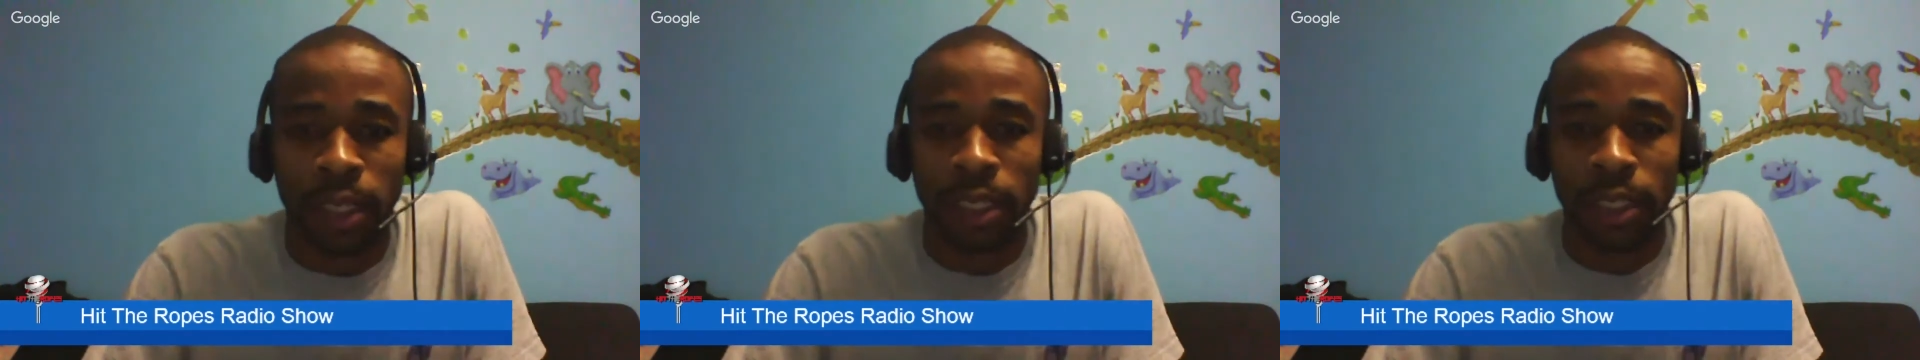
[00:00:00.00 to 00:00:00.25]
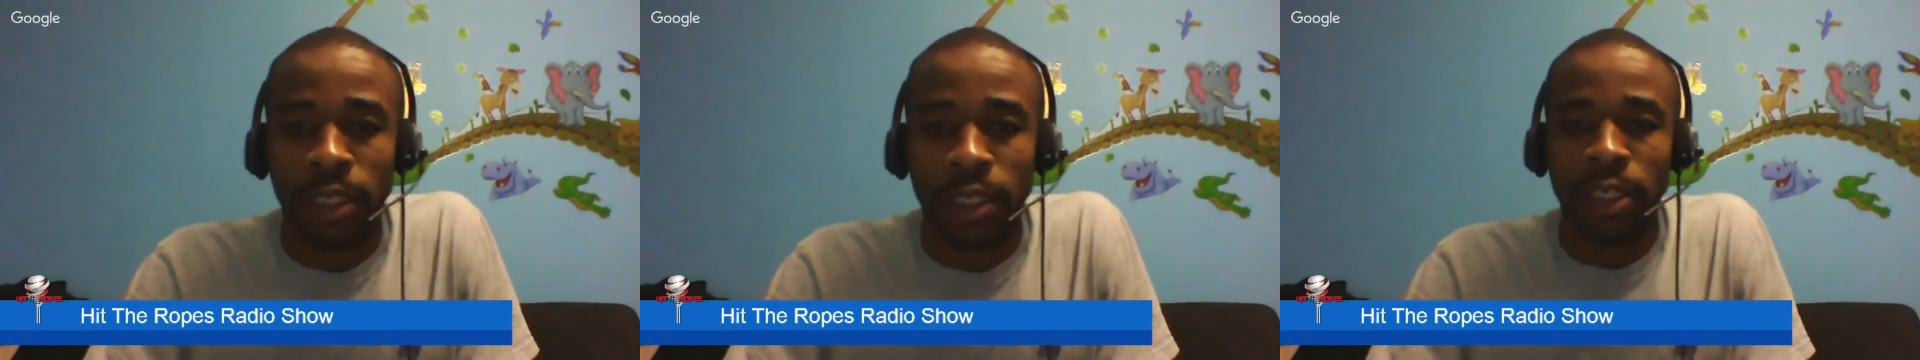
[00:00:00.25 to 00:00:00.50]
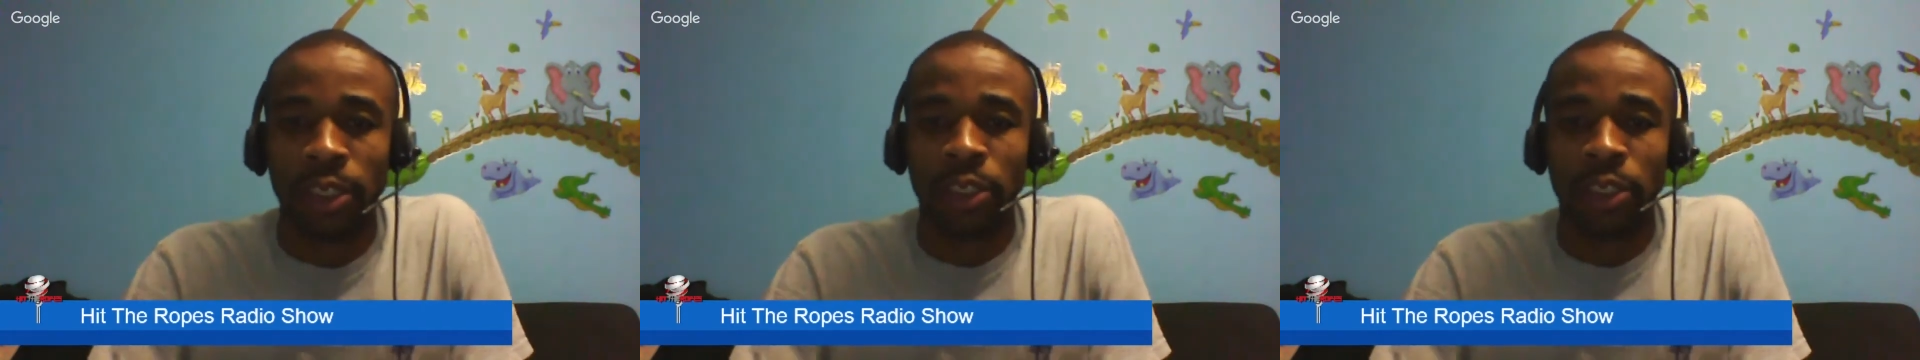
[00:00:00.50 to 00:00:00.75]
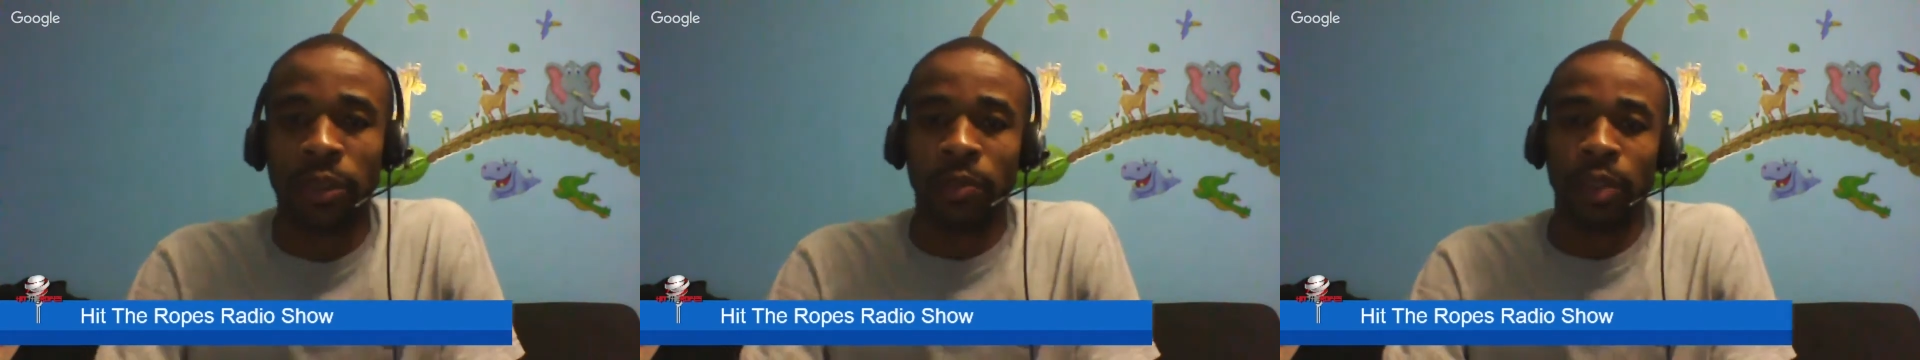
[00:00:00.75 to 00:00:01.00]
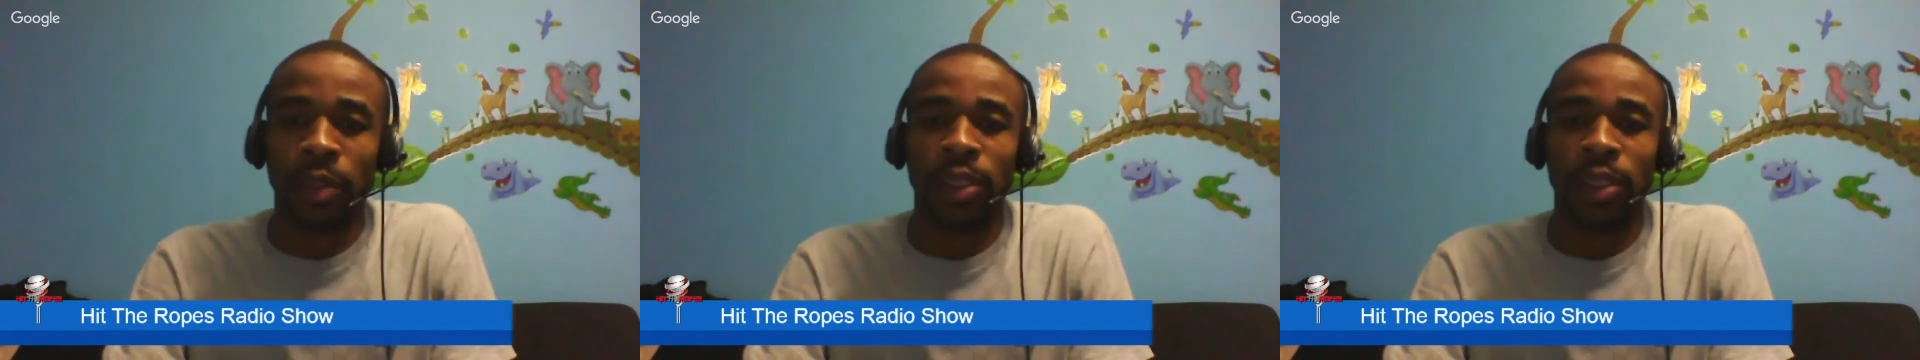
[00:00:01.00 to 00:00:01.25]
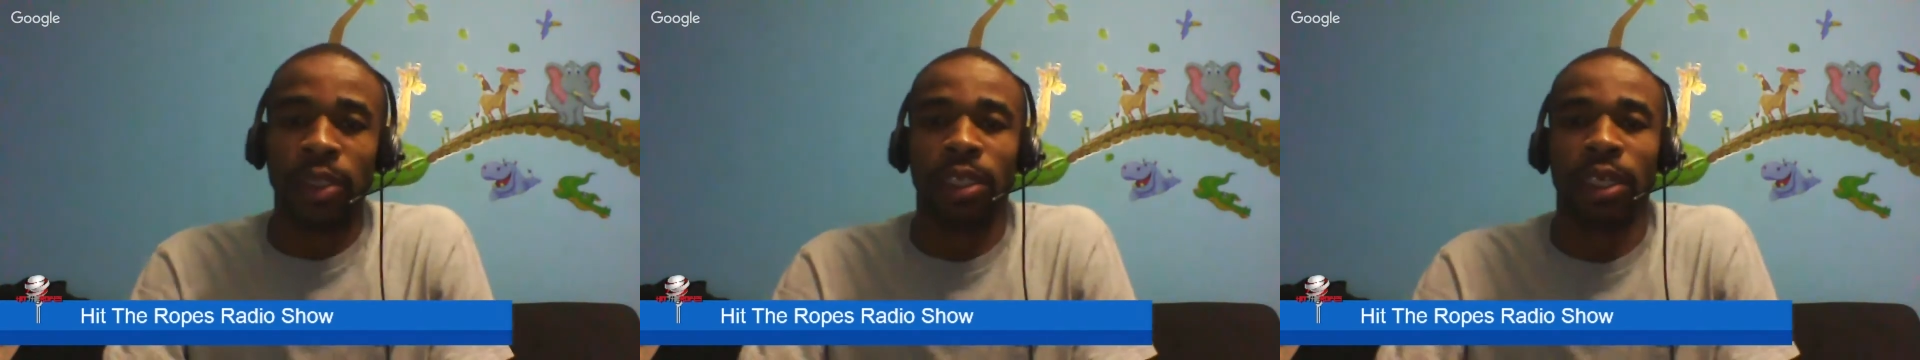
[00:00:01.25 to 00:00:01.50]
this Detroit
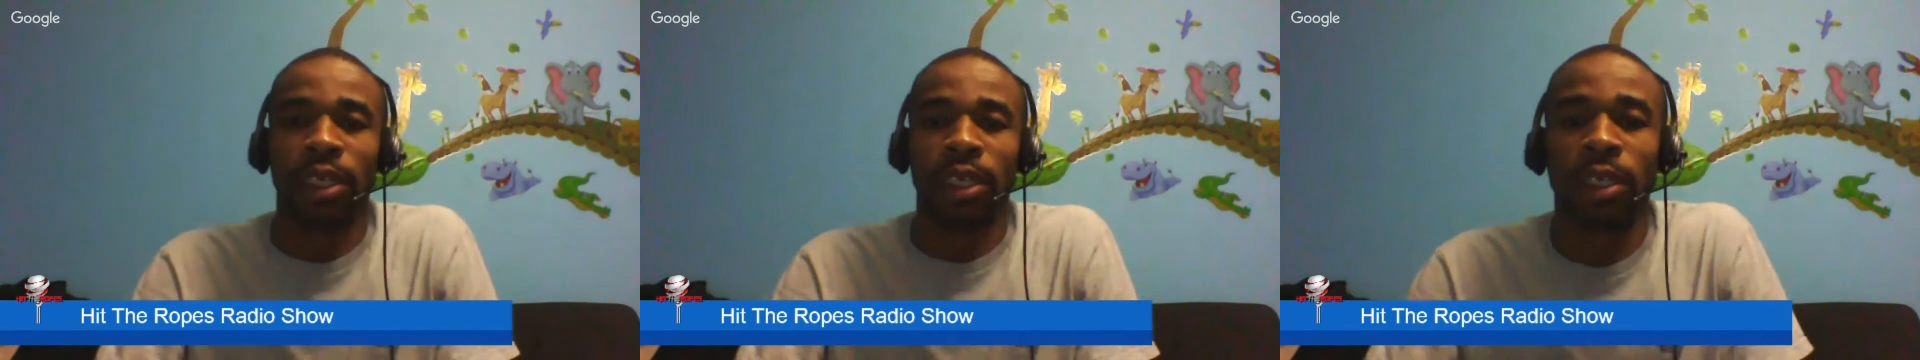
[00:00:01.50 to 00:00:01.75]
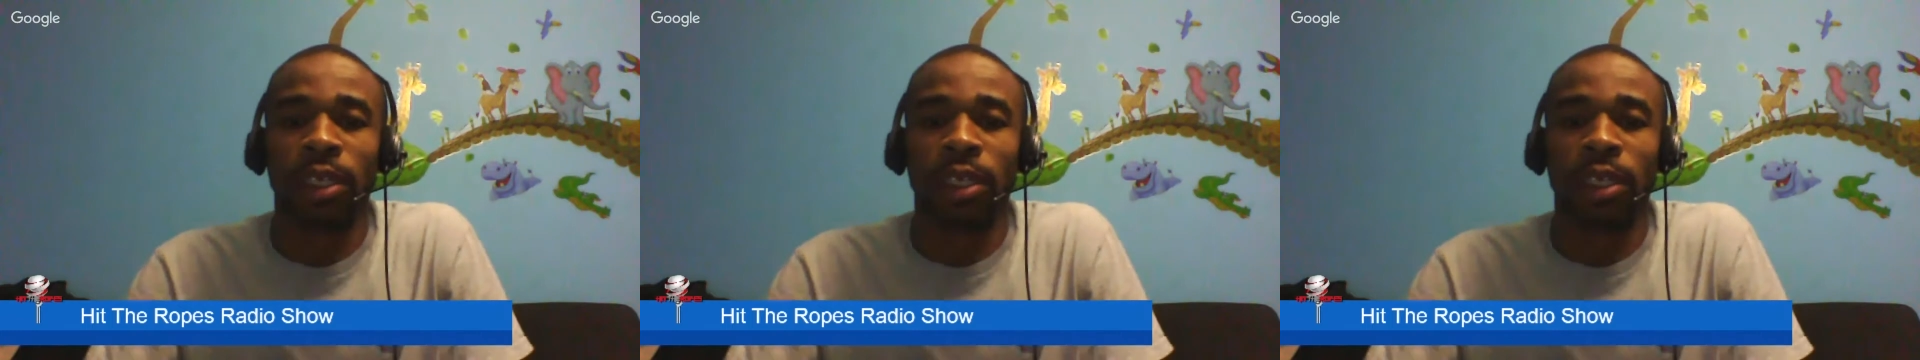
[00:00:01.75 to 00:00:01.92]
Pistons hat.